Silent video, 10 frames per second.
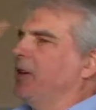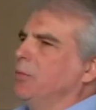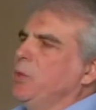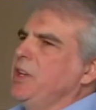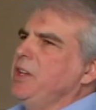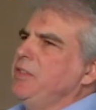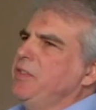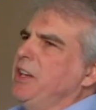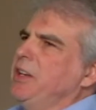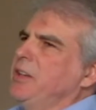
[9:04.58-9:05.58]
that we
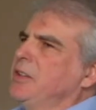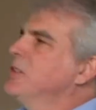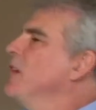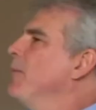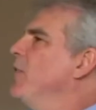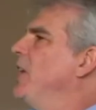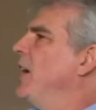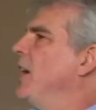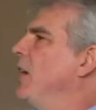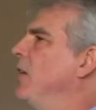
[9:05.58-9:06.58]
figured something
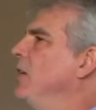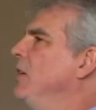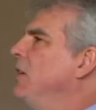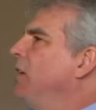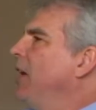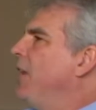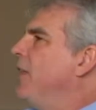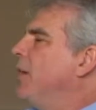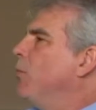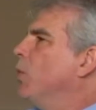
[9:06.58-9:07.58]
out and
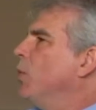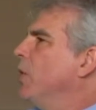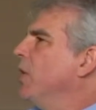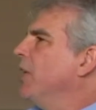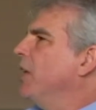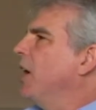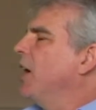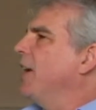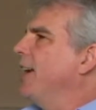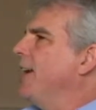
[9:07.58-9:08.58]
then we're really
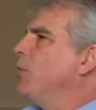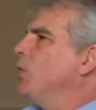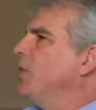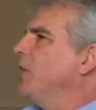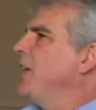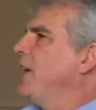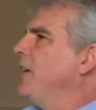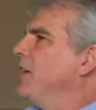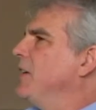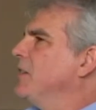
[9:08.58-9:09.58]
not able to take
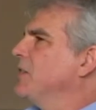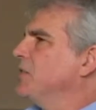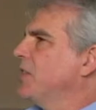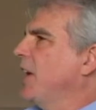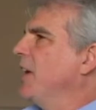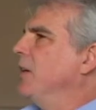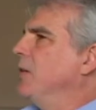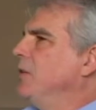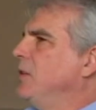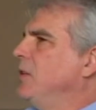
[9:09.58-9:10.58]
it to scale,
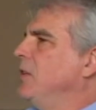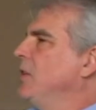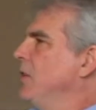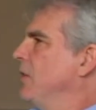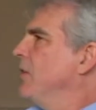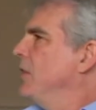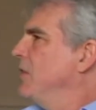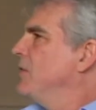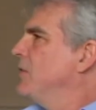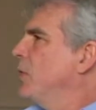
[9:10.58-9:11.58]
to
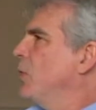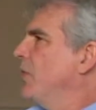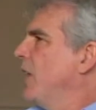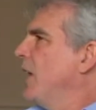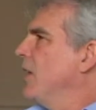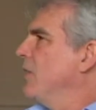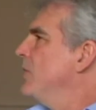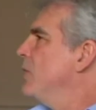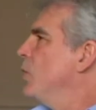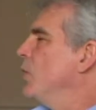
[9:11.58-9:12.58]
its full scale and
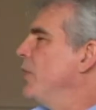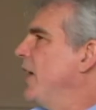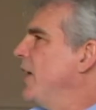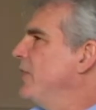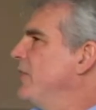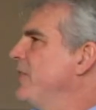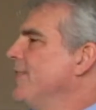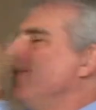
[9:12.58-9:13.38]
full test.